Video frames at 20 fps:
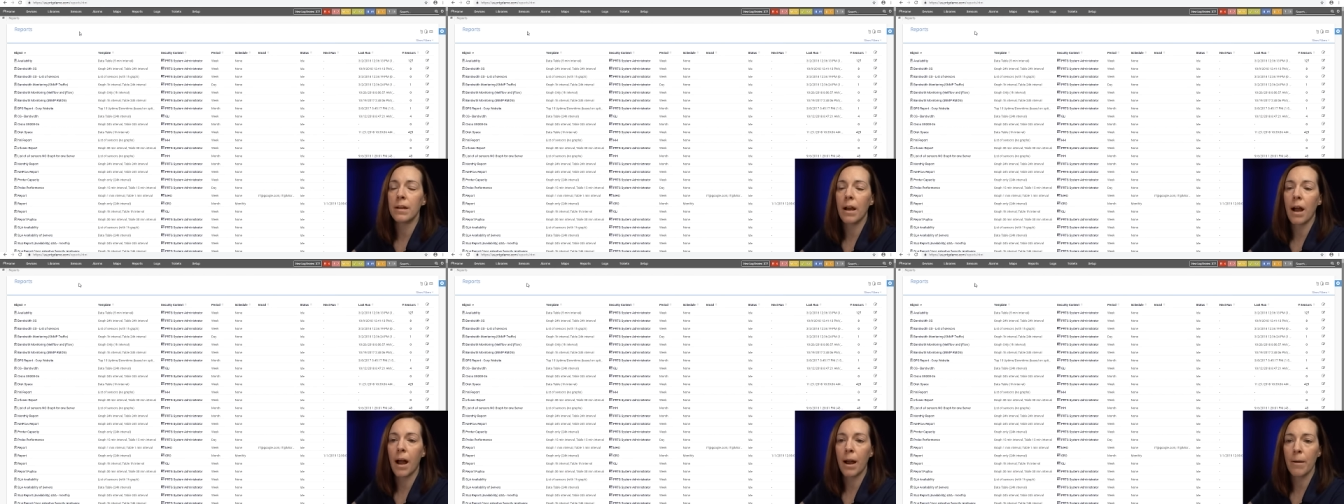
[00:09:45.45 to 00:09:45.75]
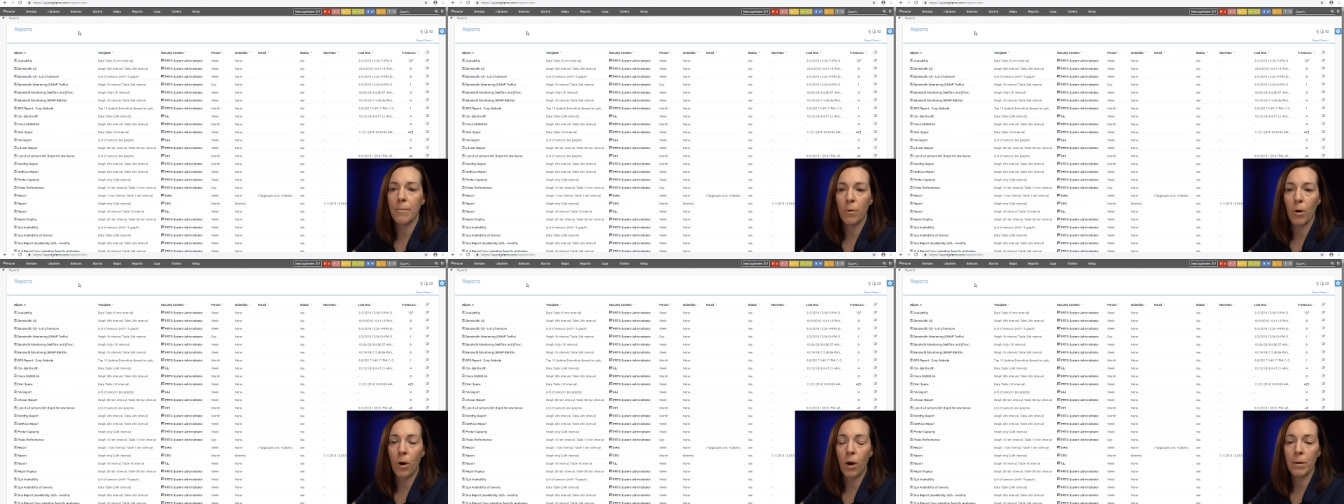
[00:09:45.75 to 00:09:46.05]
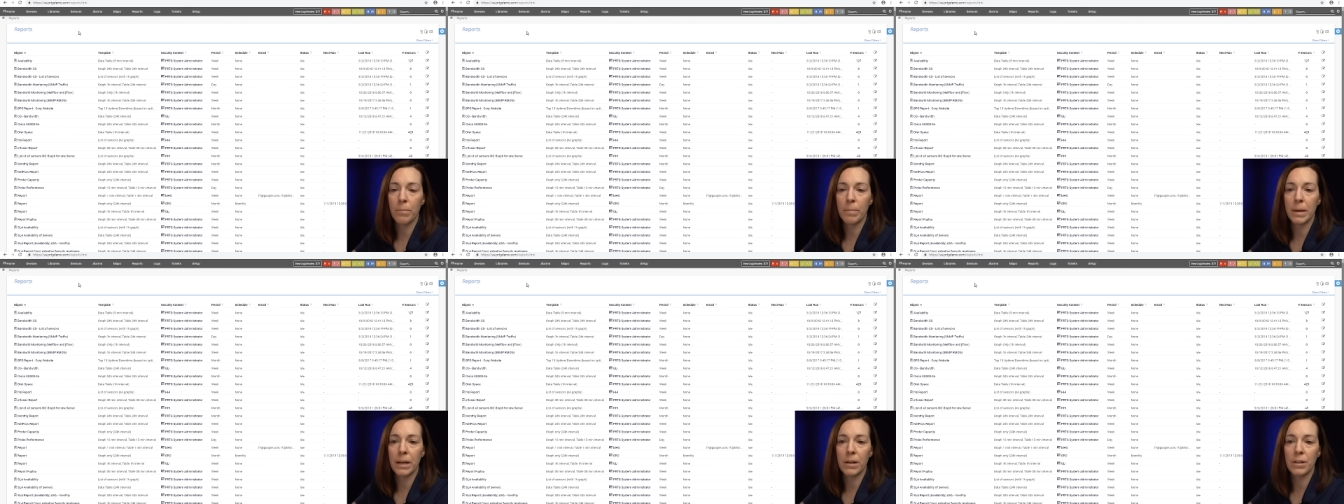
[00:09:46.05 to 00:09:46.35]
um,
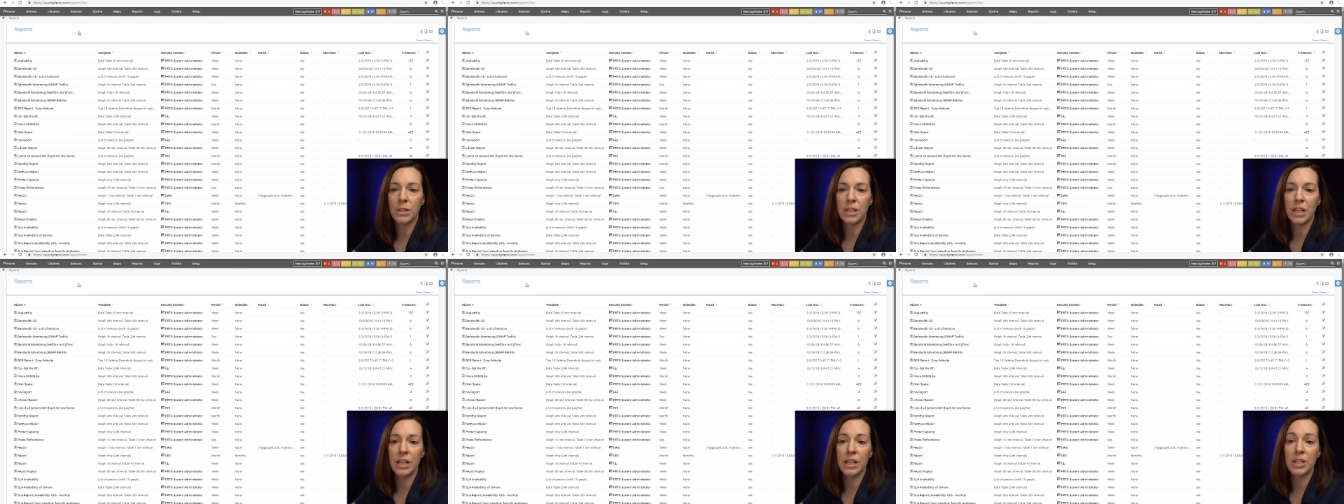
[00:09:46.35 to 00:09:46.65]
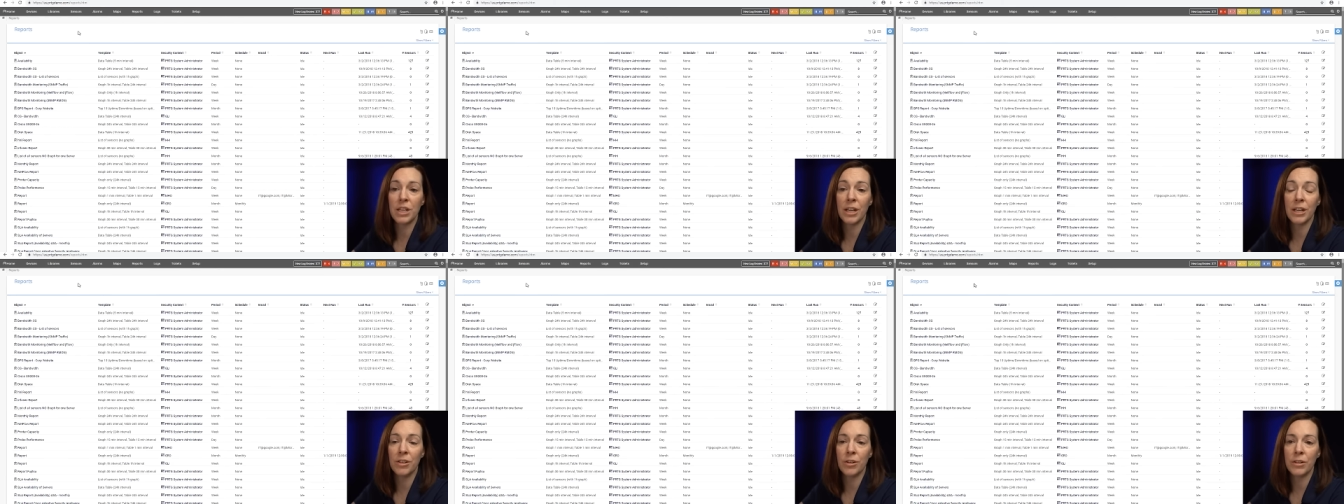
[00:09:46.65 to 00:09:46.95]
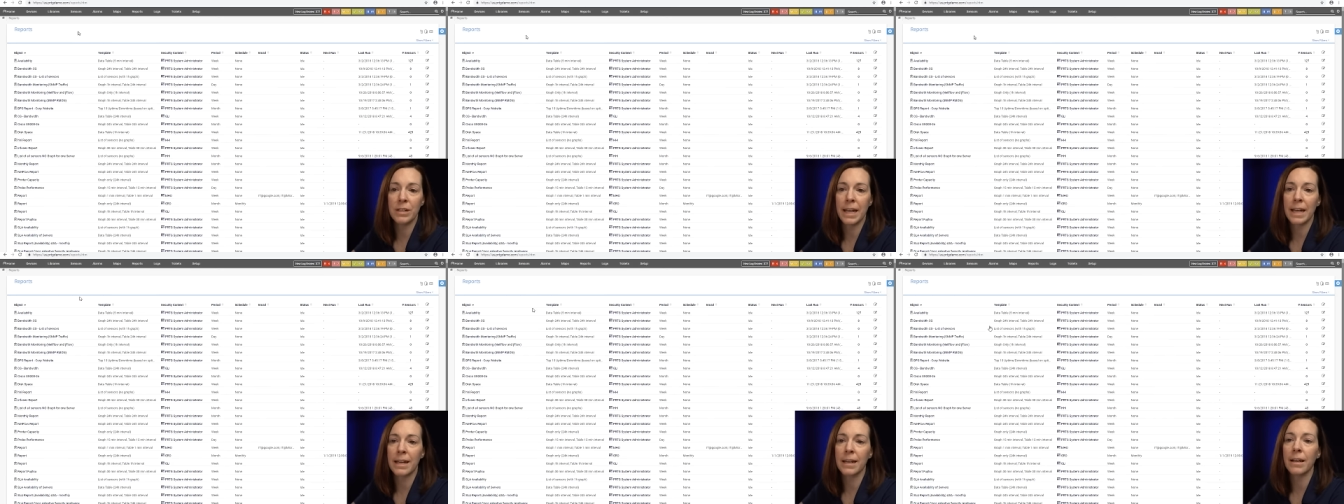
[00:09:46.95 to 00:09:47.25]
on PRTG in your
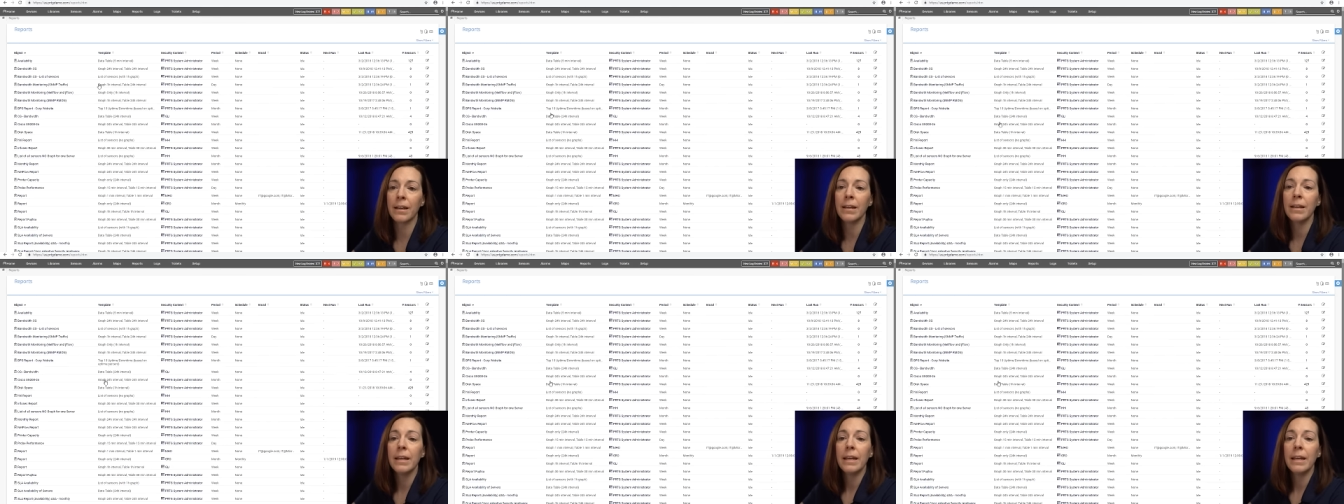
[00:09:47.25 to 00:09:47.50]
data